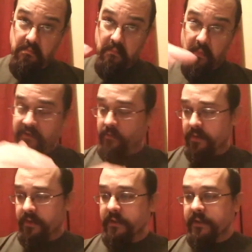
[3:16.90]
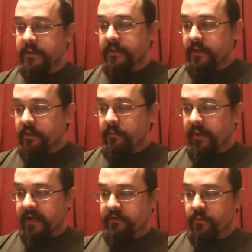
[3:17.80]
westward
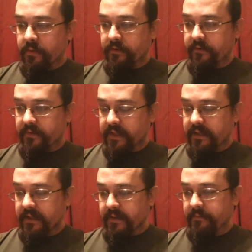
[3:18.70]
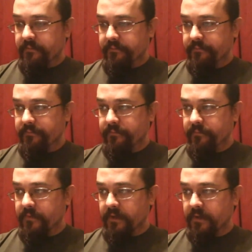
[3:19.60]
back towards the
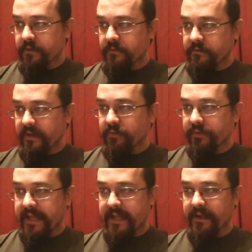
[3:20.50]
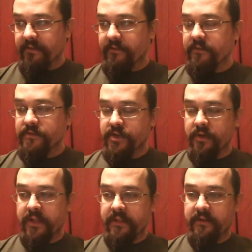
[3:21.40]
several days
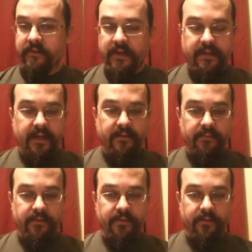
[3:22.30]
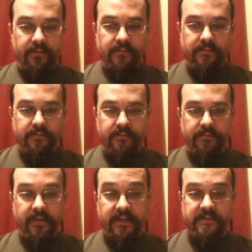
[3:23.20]
journey that it's going to take them to
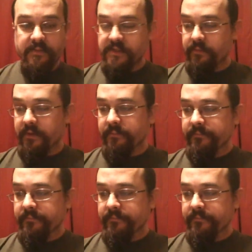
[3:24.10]
reach Mashiba.